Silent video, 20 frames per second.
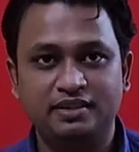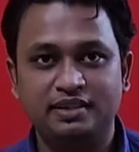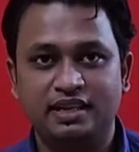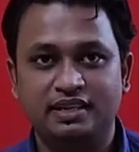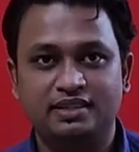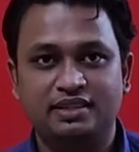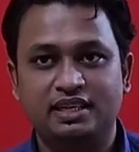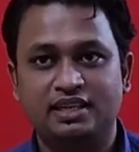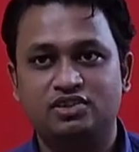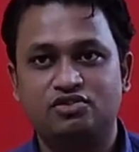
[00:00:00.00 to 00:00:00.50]

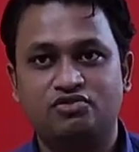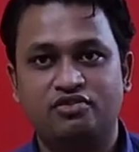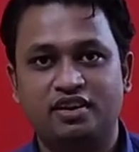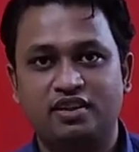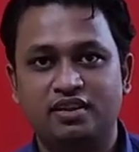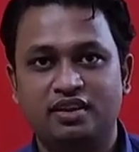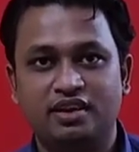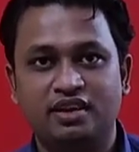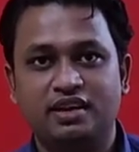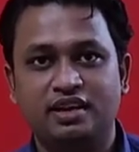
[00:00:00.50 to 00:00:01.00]
that's the
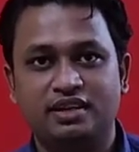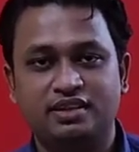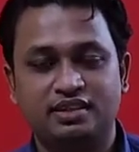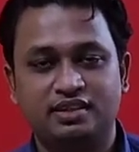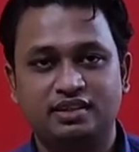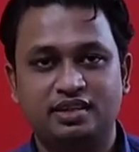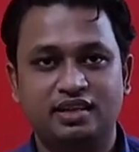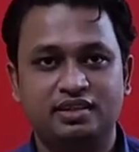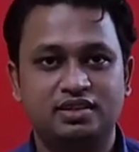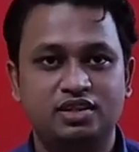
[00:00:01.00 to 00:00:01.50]
strengthening
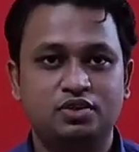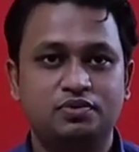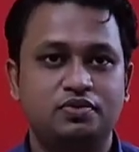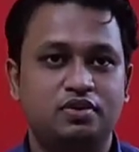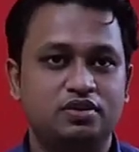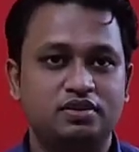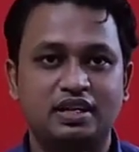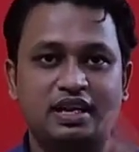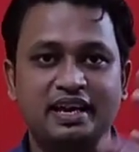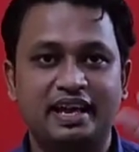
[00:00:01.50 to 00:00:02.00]
exercises
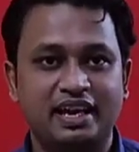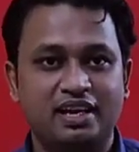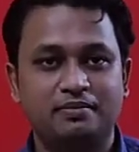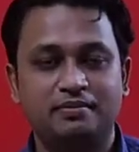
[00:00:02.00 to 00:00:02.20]
for the neck